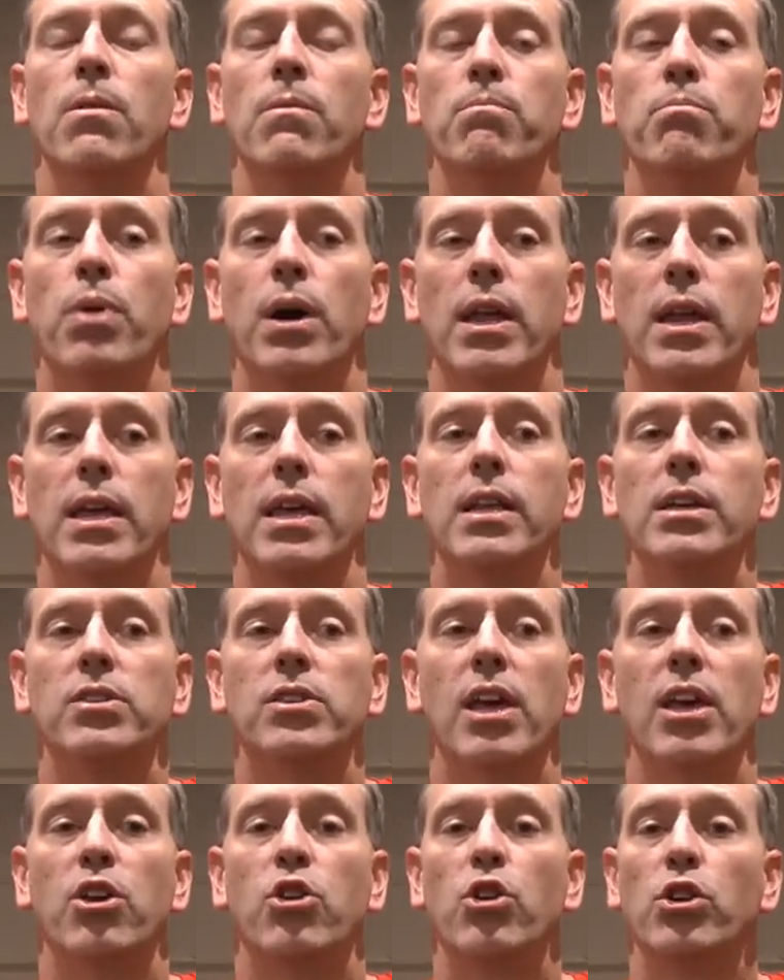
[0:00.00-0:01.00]
but it is
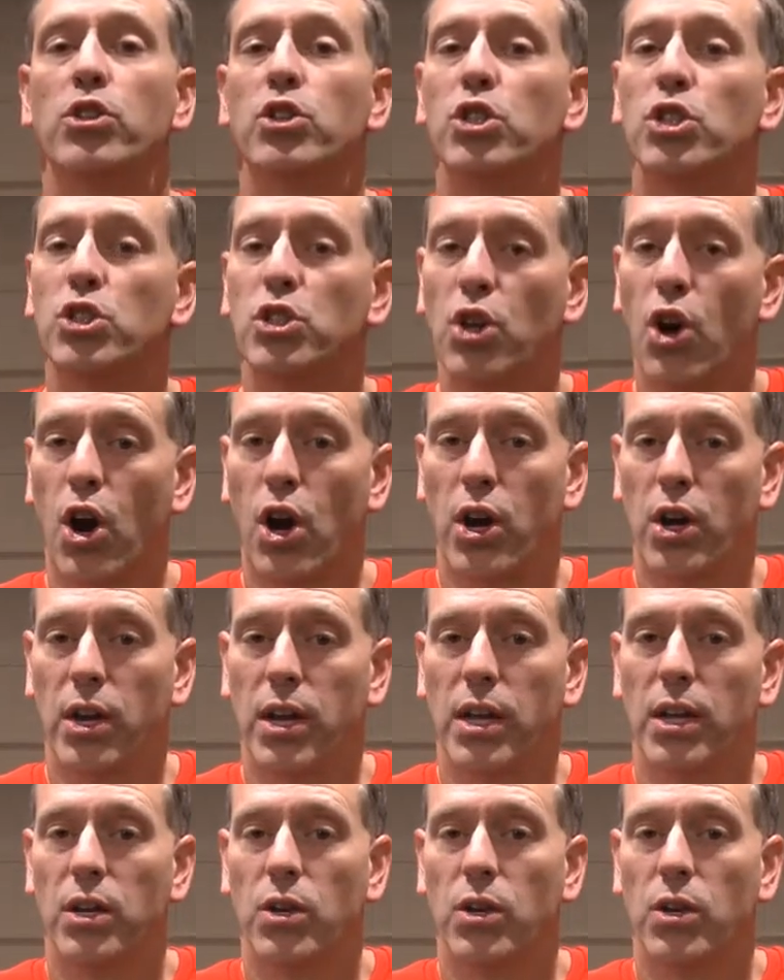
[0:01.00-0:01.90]
a good start.